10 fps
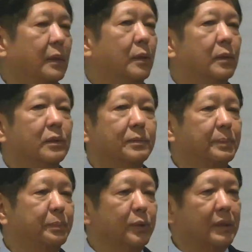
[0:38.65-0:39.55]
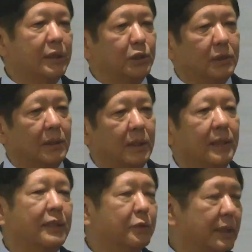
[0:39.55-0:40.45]
hold potential, a
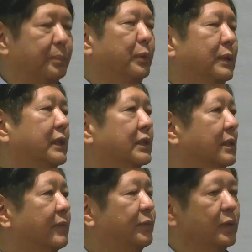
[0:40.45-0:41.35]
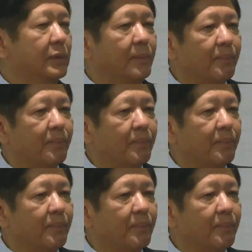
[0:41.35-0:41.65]
great potential for